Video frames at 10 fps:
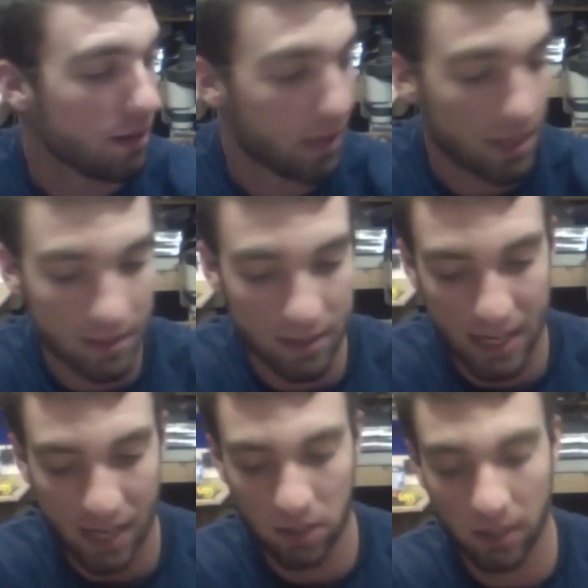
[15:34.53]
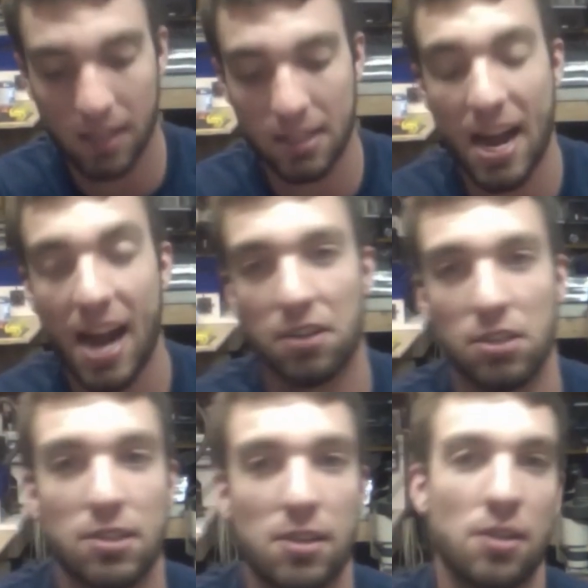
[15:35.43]
This is actually
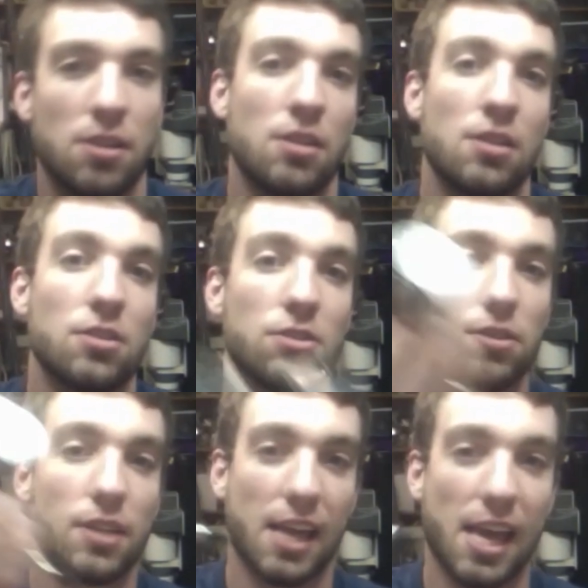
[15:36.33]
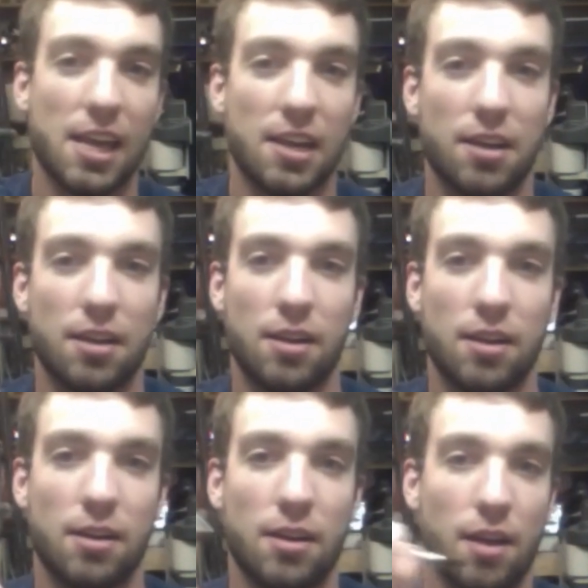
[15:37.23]
attached to the end
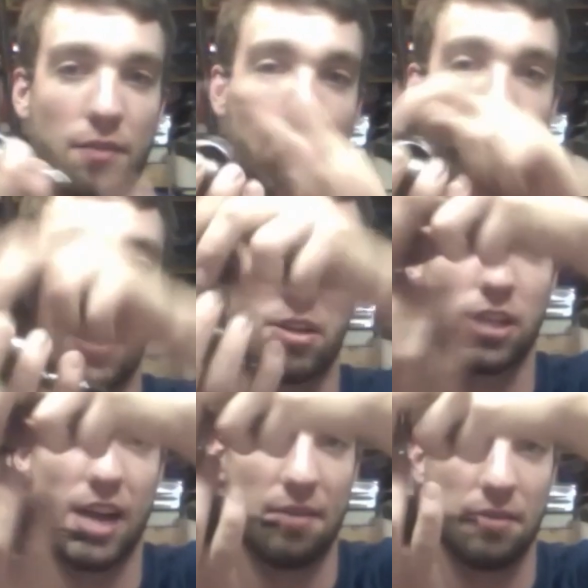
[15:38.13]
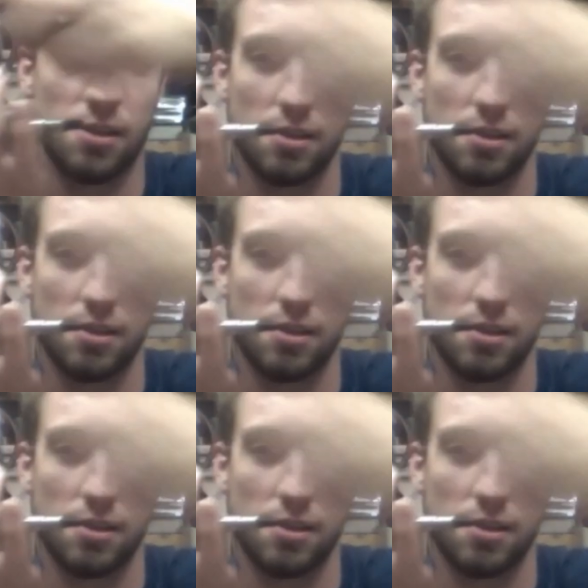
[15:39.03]
of the crankshaft